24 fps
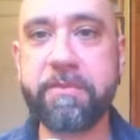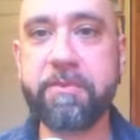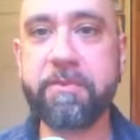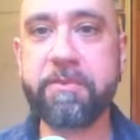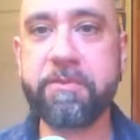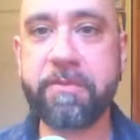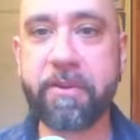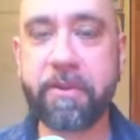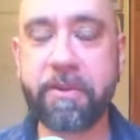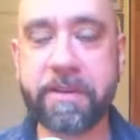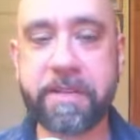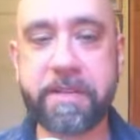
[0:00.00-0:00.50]

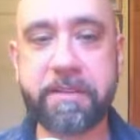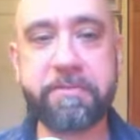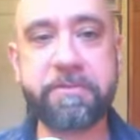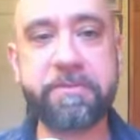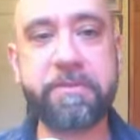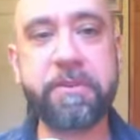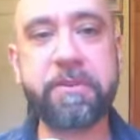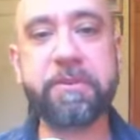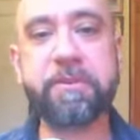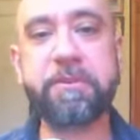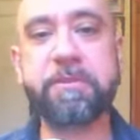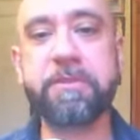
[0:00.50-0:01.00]
have already
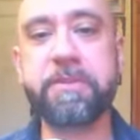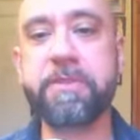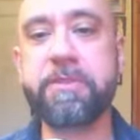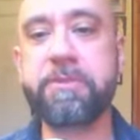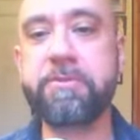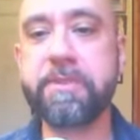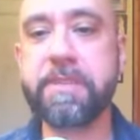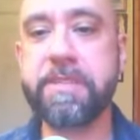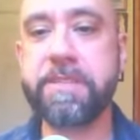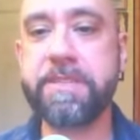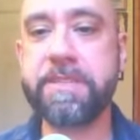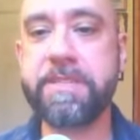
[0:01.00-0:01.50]
inferred,
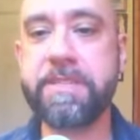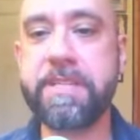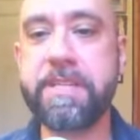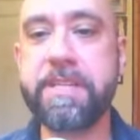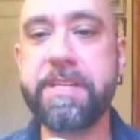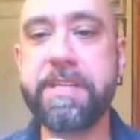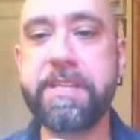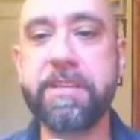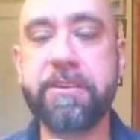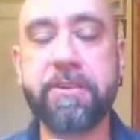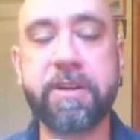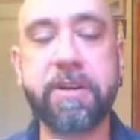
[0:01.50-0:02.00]
you can see
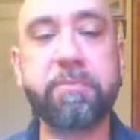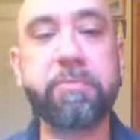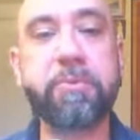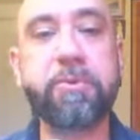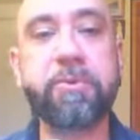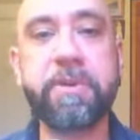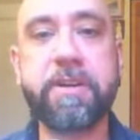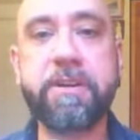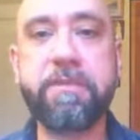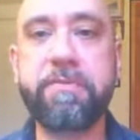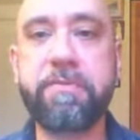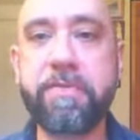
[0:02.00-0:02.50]
here a
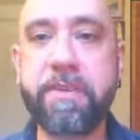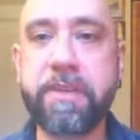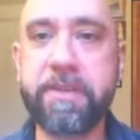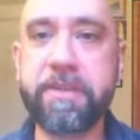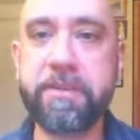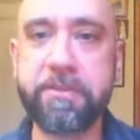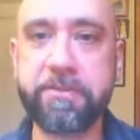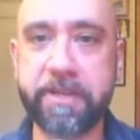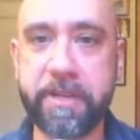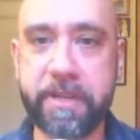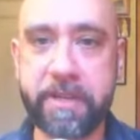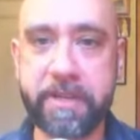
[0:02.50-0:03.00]

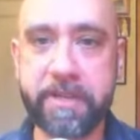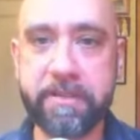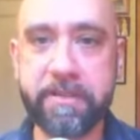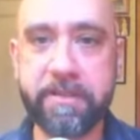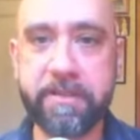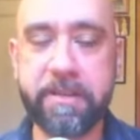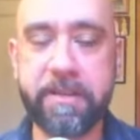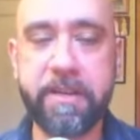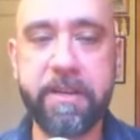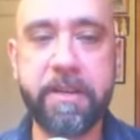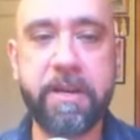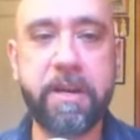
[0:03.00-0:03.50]
prefiguring
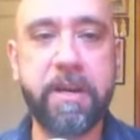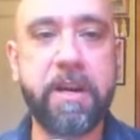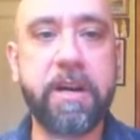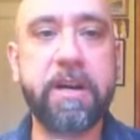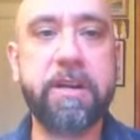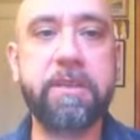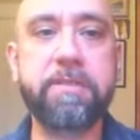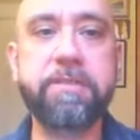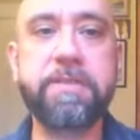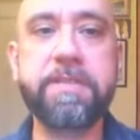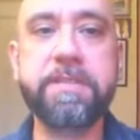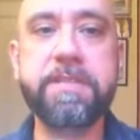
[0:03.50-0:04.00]

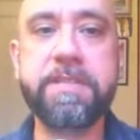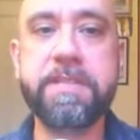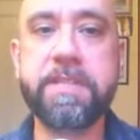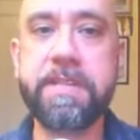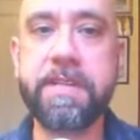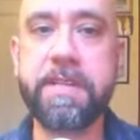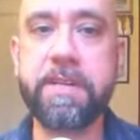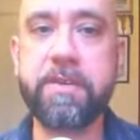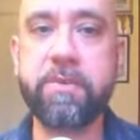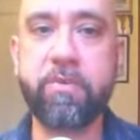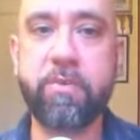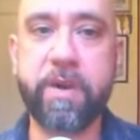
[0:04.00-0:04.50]
of the
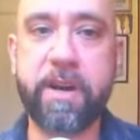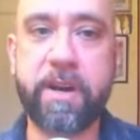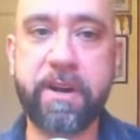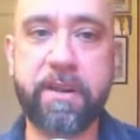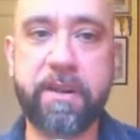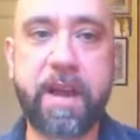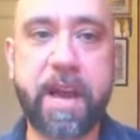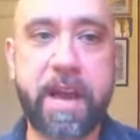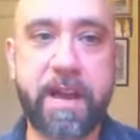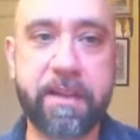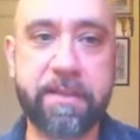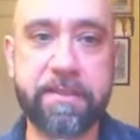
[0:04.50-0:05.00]
scene
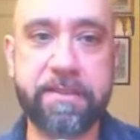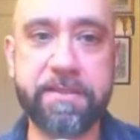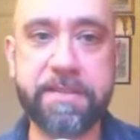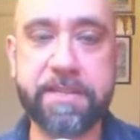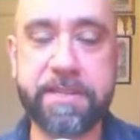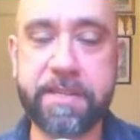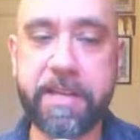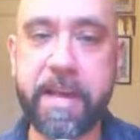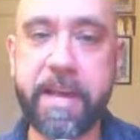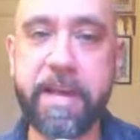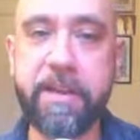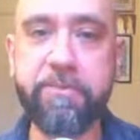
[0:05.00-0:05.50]
where Alex
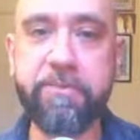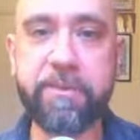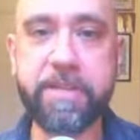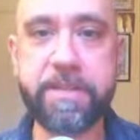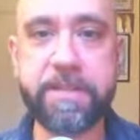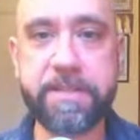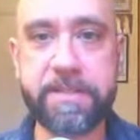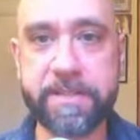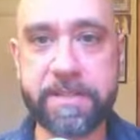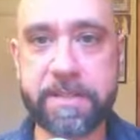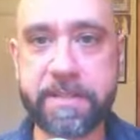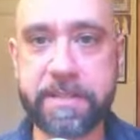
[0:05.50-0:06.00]
and
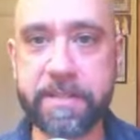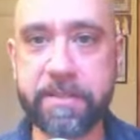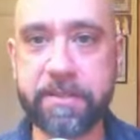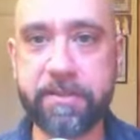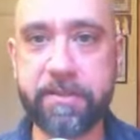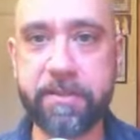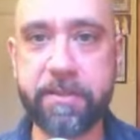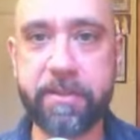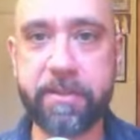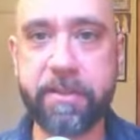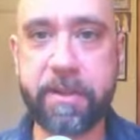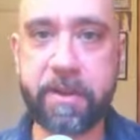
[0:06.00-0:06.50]
Henry
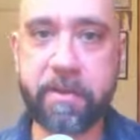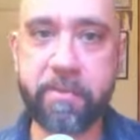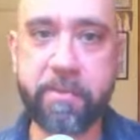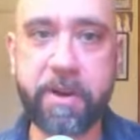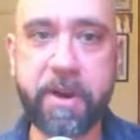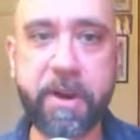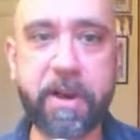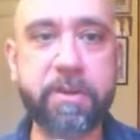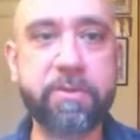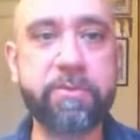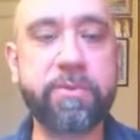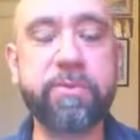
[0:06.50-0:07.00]
seal their
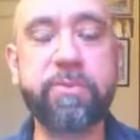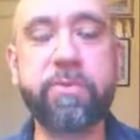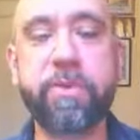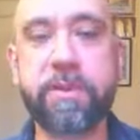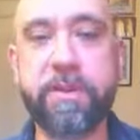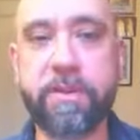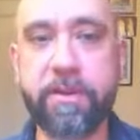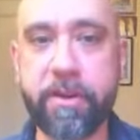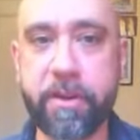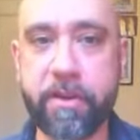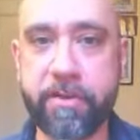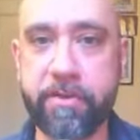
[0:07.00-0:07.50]
bond with
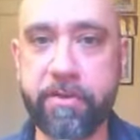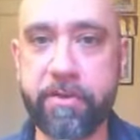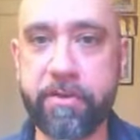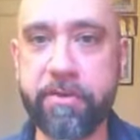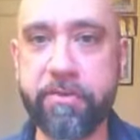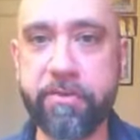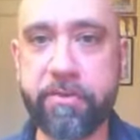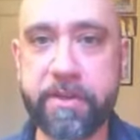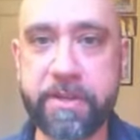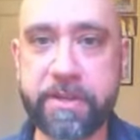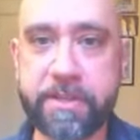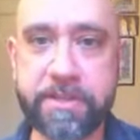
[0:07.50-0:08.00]
one another
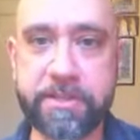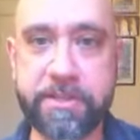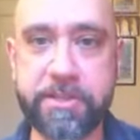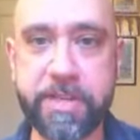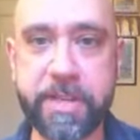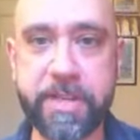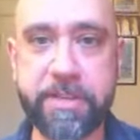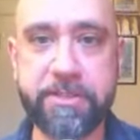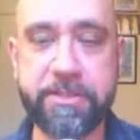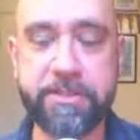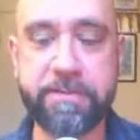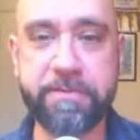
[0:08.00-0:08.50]
through an
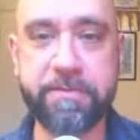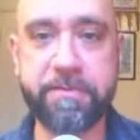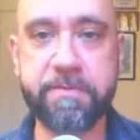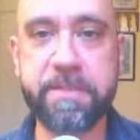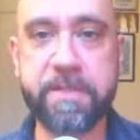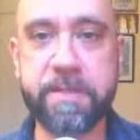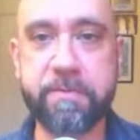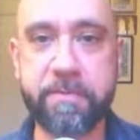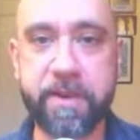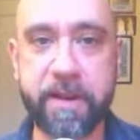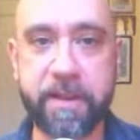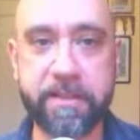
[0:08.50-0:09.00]
exchange of
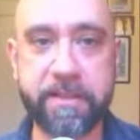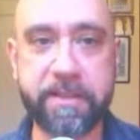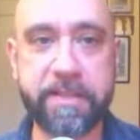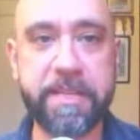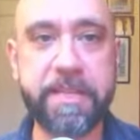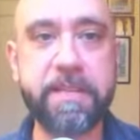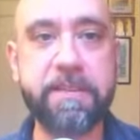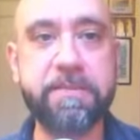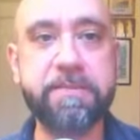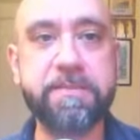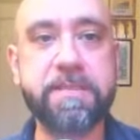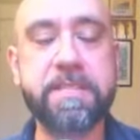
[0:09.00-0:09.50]
symbolic
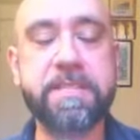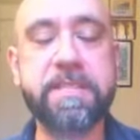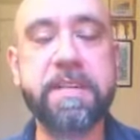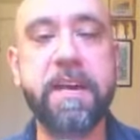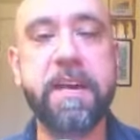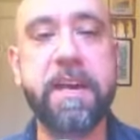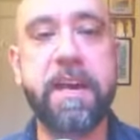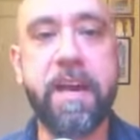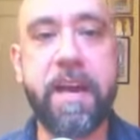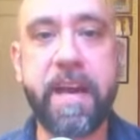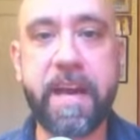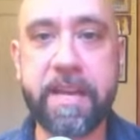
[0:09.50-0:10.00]
gifts,
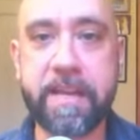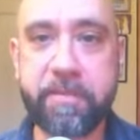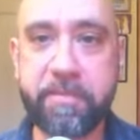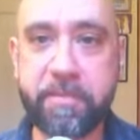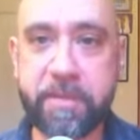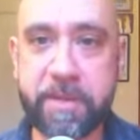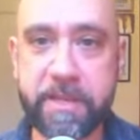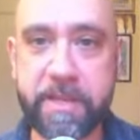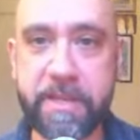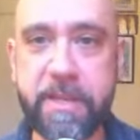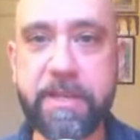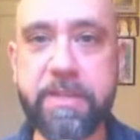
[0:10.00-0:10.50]
and it
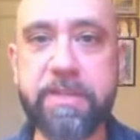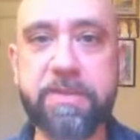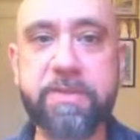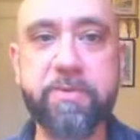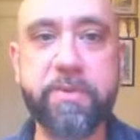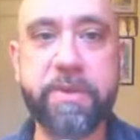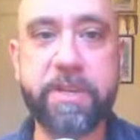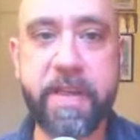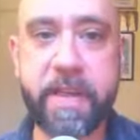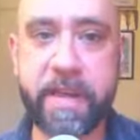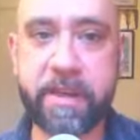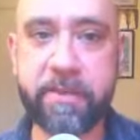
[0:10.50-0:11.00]
begins
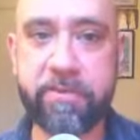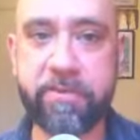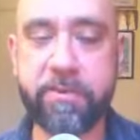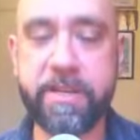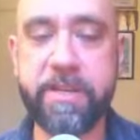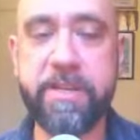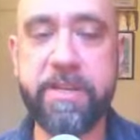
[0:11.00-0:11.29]
with Henry